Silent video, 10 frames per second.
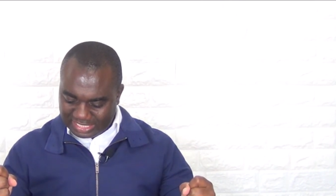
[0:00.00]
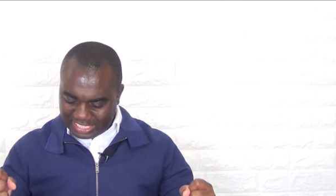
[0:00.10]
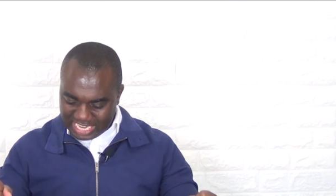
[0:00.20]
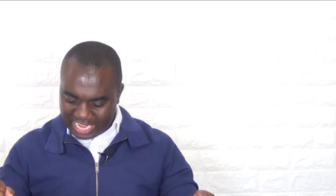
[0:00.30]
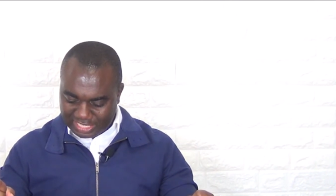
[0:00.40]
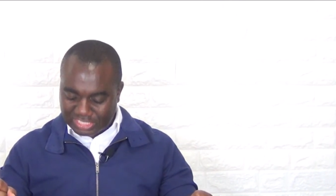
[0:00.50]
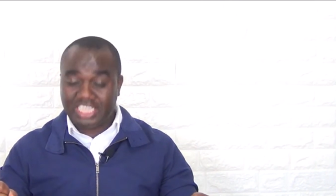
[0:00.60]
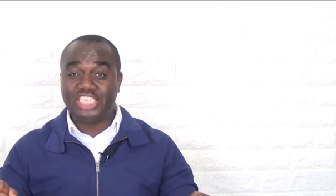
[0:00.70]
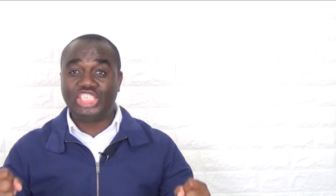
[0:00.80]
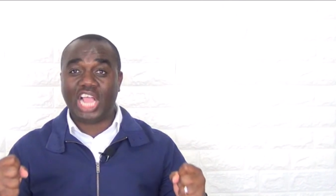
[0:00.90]
tears
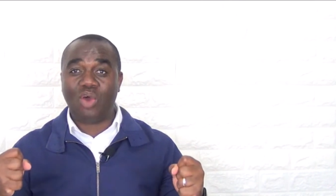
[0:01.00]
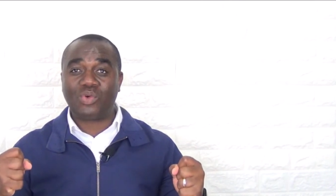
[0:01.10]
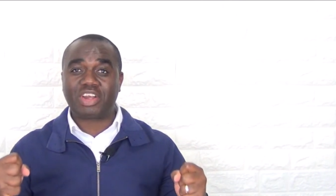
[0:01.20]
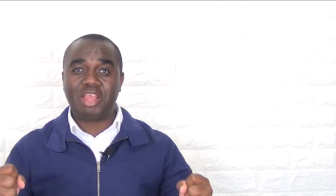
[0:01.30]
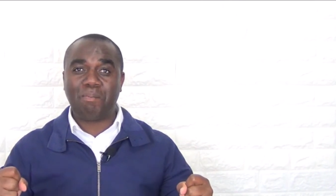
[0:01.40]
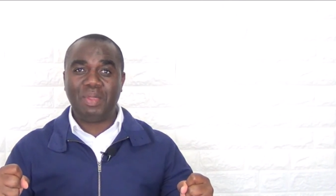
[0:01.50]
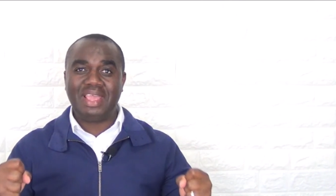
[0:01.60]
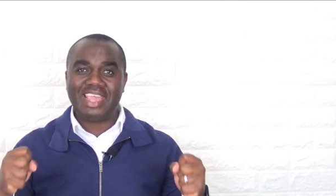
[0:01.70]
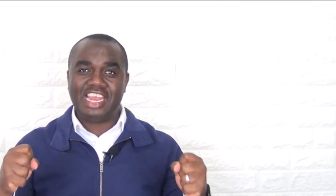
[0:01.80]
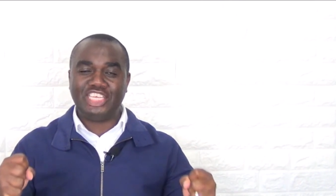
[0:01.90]
shall reap
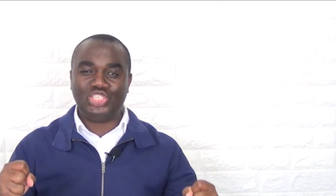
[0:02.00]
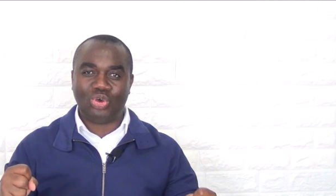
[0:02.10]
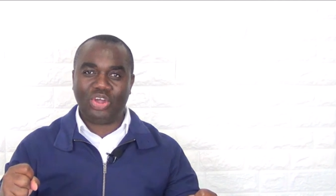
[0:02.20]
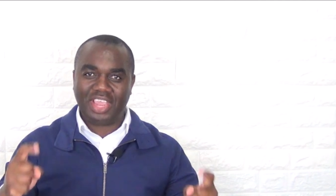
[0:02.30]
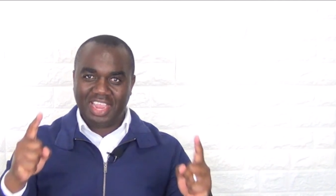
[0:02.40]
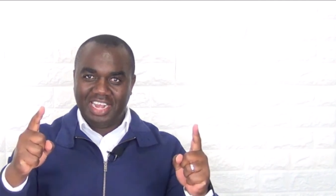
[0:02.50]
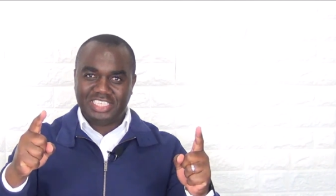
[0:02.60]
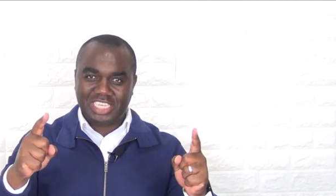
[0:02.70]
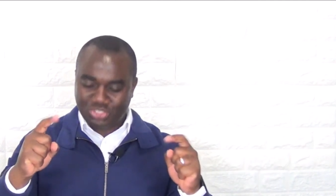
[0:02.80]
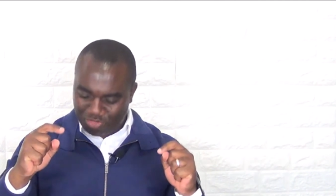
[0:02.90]
in joy.
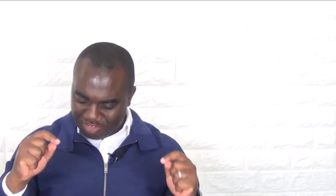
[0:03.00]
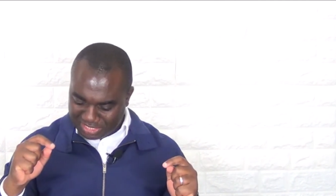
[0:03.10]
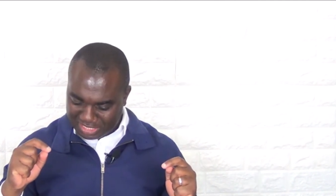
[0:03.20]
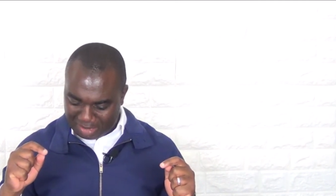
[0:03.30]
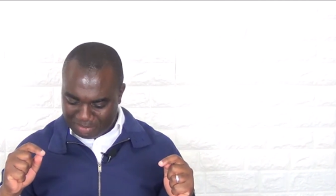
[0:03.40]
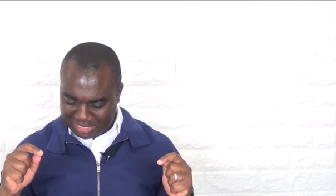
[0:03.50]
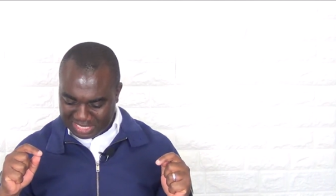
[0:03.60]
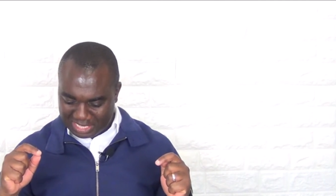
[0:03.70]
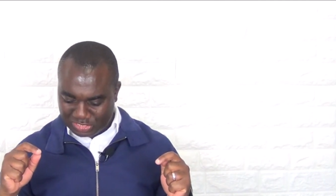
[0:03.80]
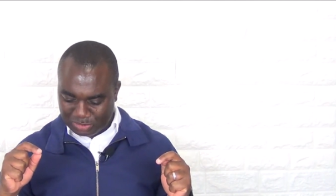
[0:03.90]
Listen to verse number
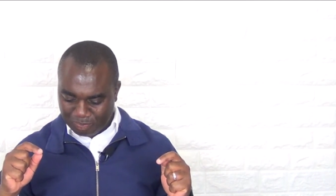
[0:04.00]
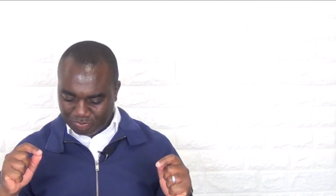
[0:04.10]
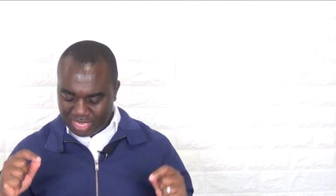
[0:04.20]
6.